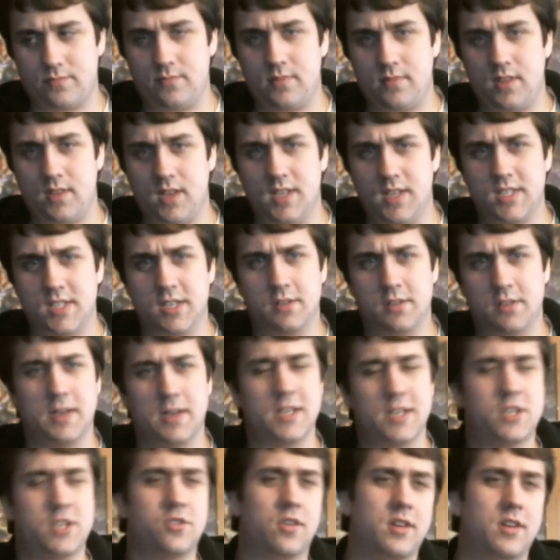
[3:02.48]
some of my
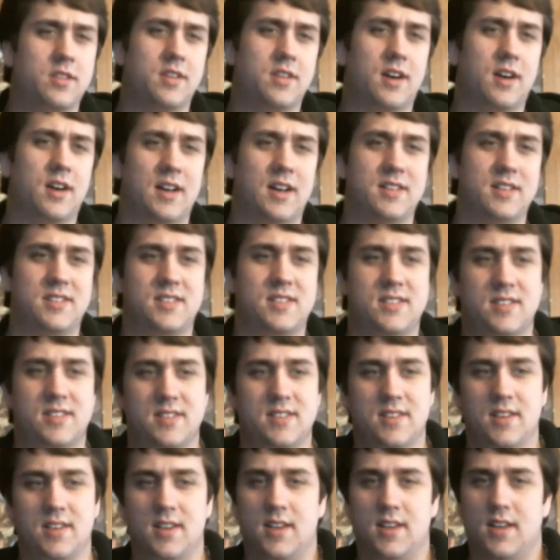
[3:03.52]
short thoughts
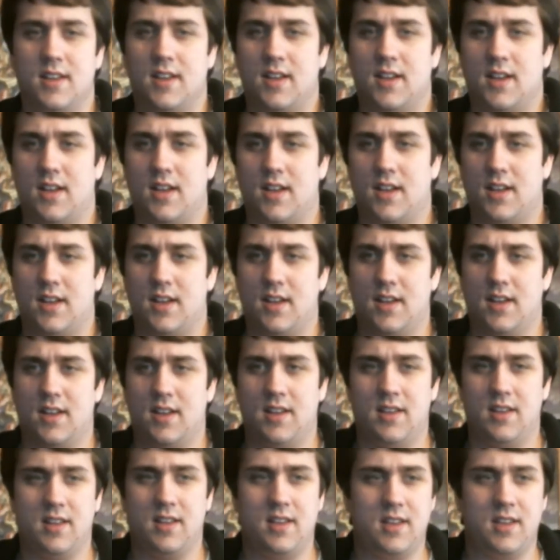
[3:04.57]

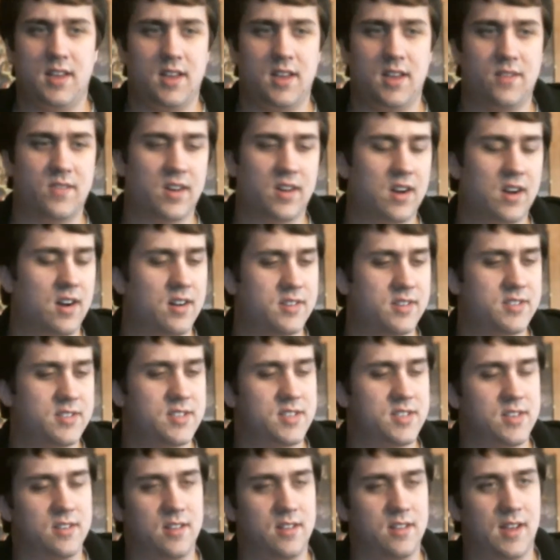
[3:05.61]
in regards
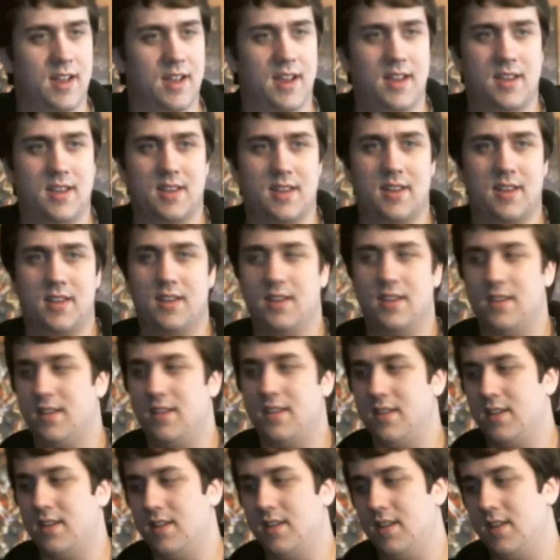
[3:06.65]
to, like,
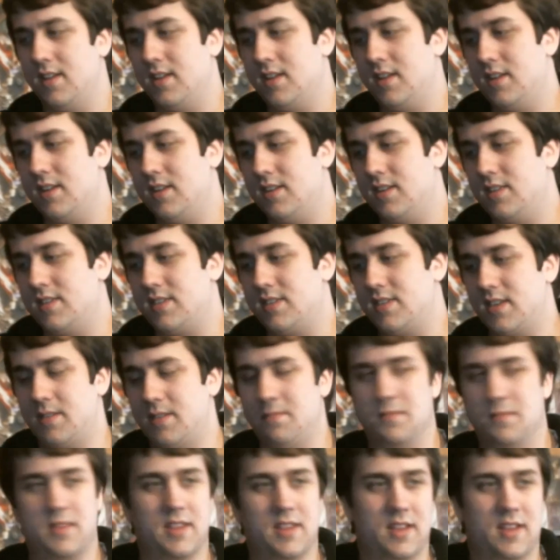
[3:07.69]

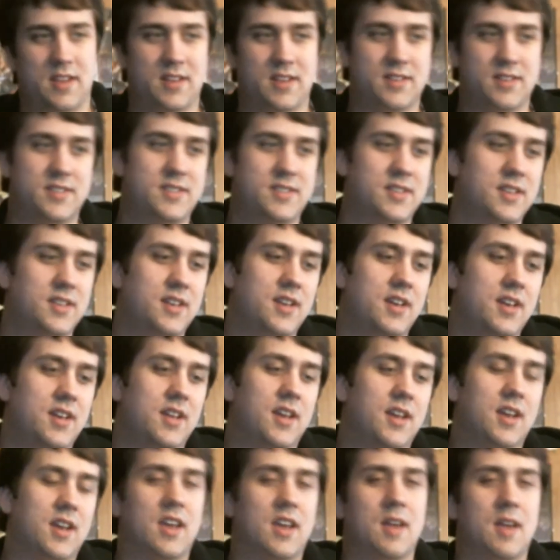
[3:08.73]
some things.
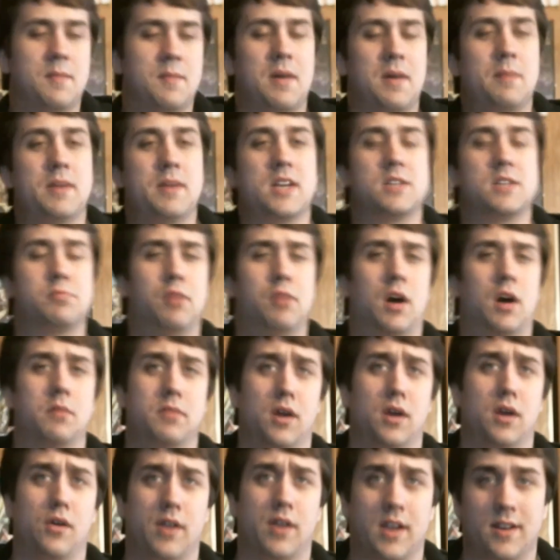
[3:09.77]
Like, again, my biggest problem
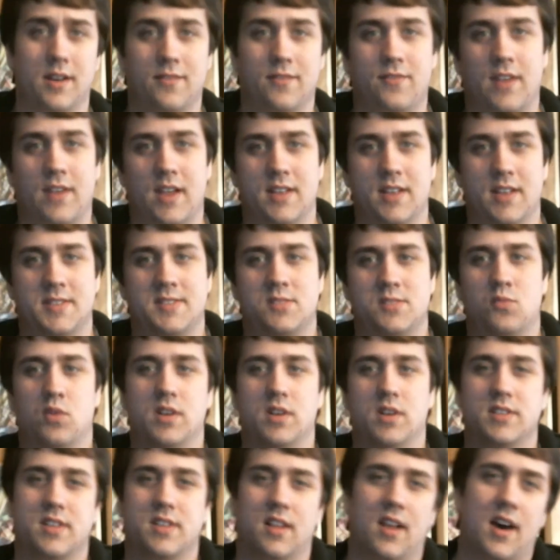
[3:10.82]
going into Fates
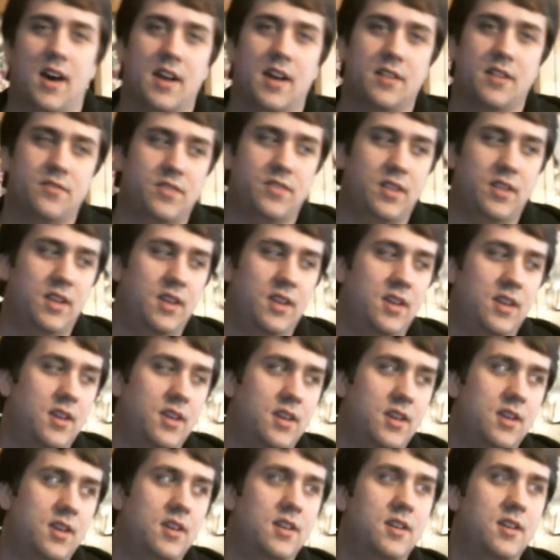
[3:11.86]
was a lot of
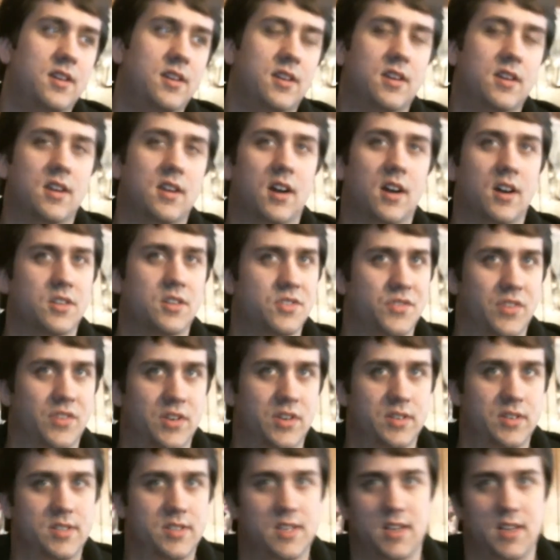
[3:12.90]
the
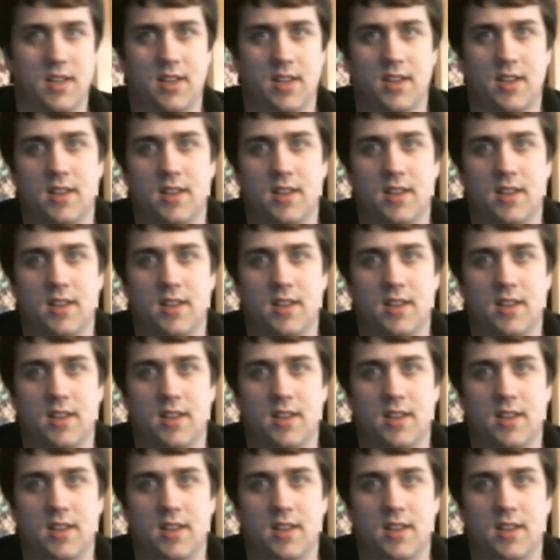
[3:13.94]
controversy